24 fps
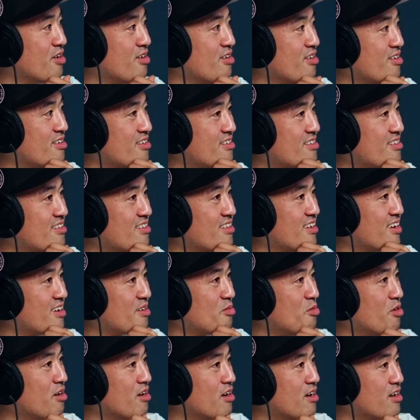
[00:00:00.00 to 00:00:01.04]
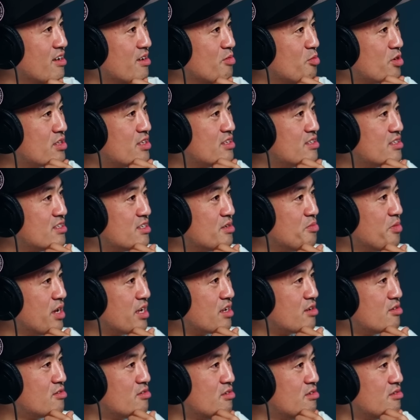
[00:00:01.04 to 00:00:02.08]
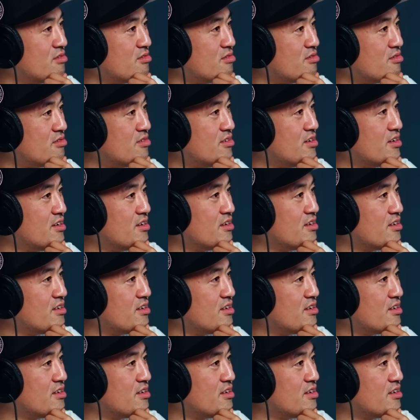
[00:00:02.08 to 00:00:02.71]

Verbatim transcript: Paul, like what? What did she make you do?